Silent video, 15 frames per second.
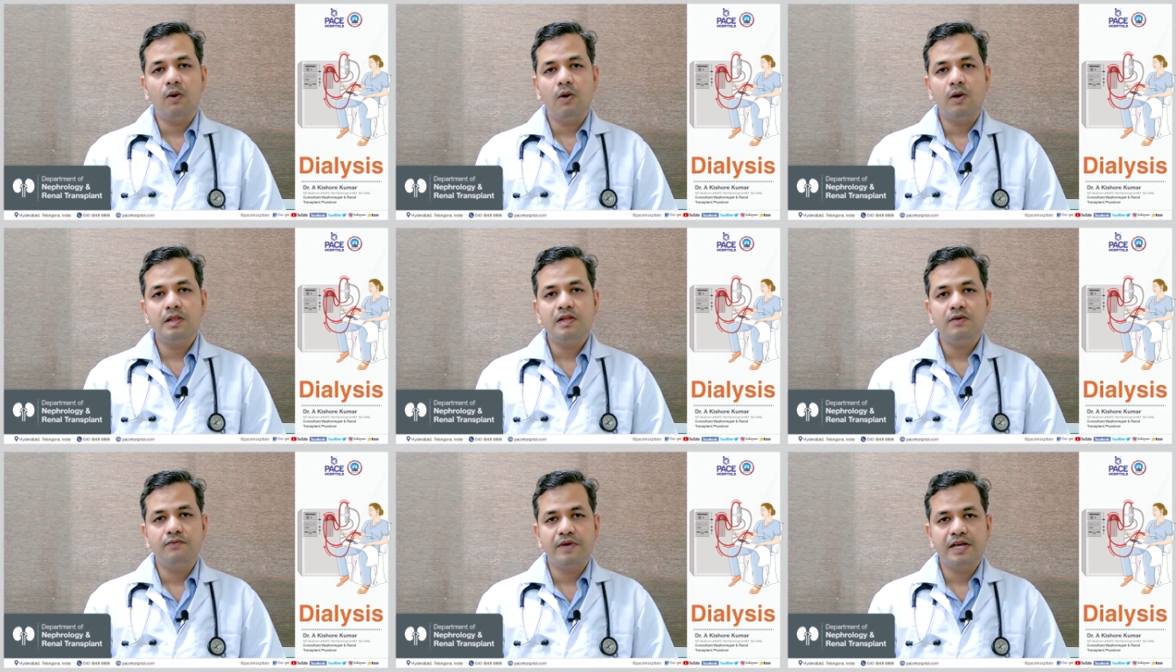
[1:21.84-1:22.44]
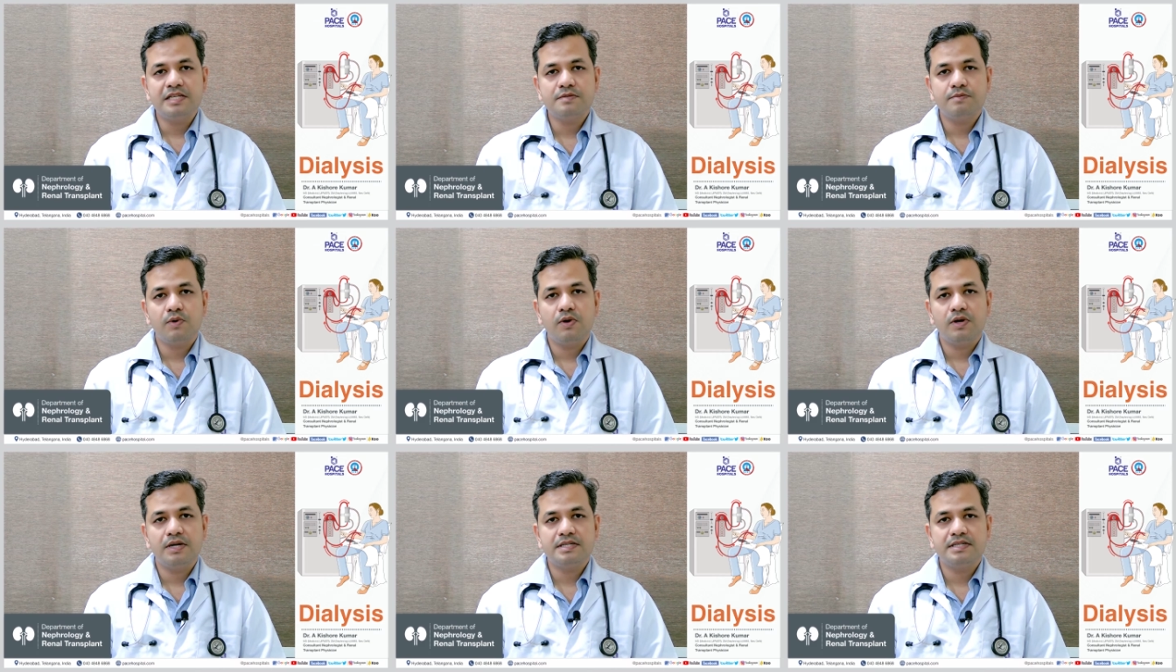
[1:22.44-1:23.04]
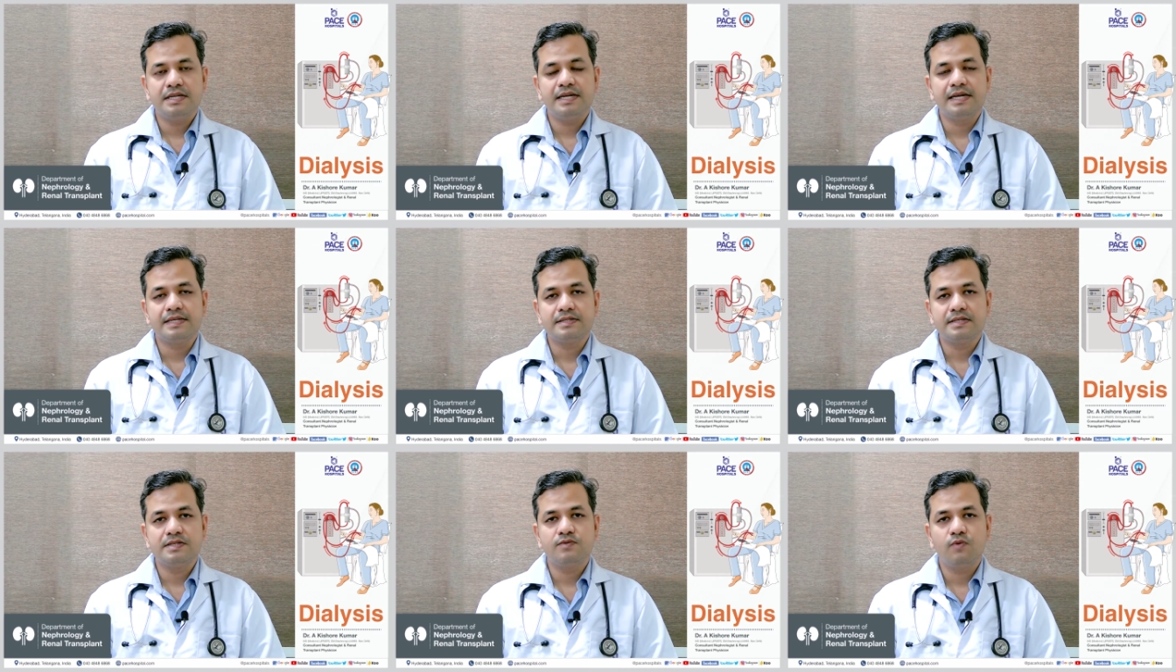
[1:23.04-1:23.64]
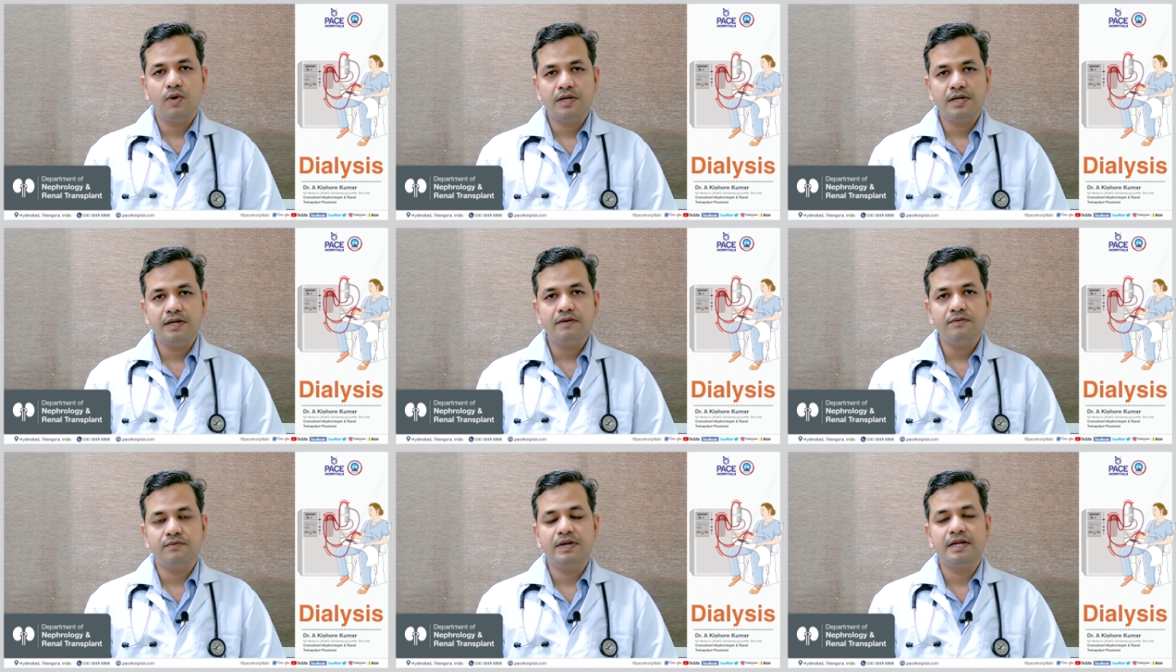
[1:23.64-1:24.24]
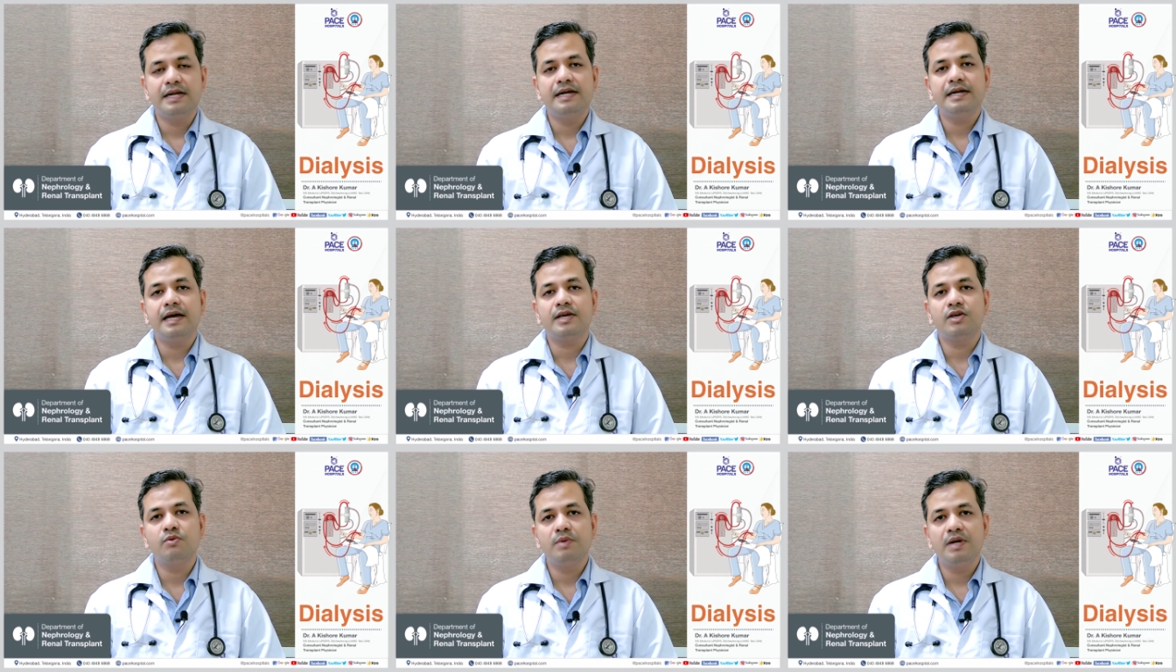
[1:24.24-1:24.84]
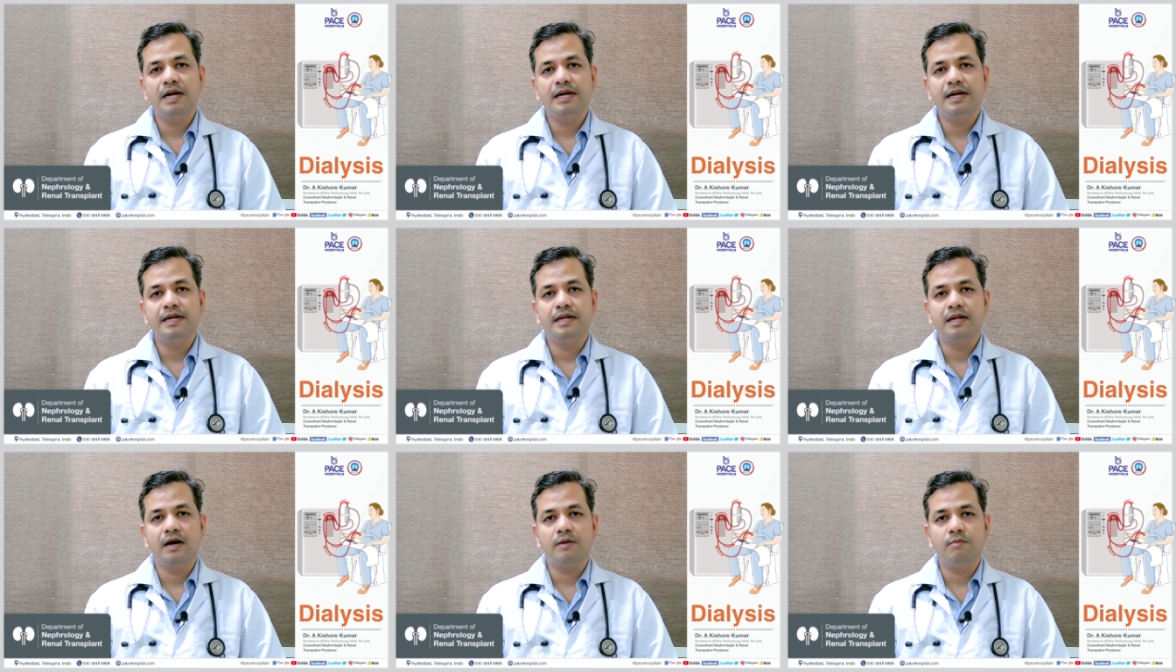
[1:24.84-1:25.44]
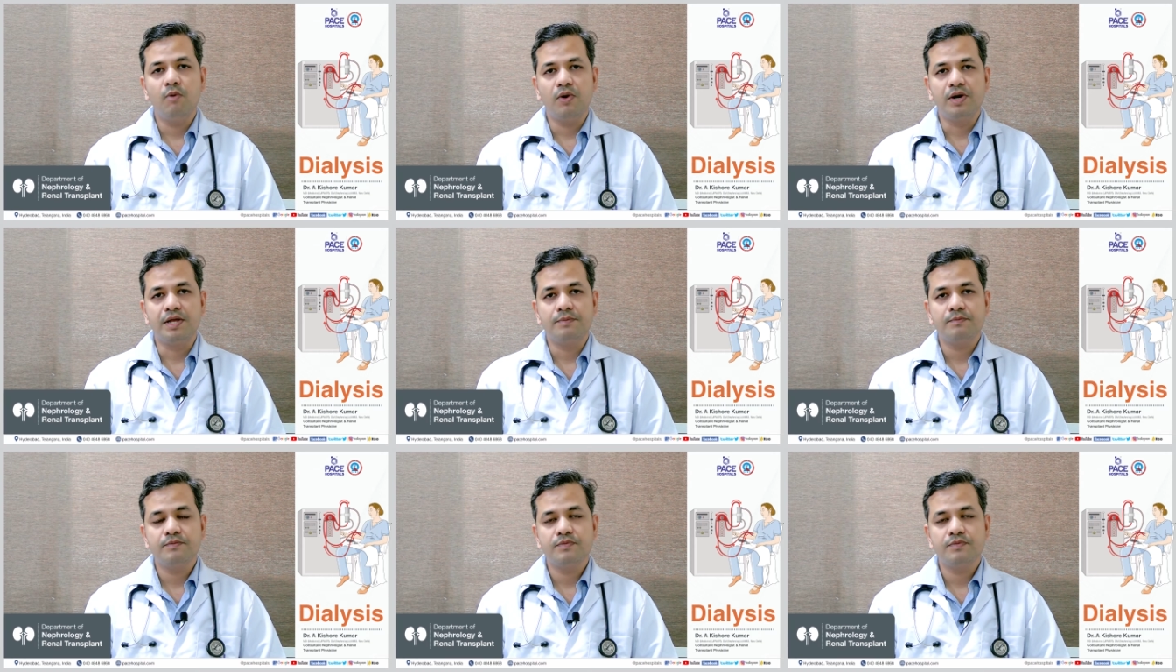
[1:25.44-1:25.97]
all the waste products and excess water will get accumulated in our body.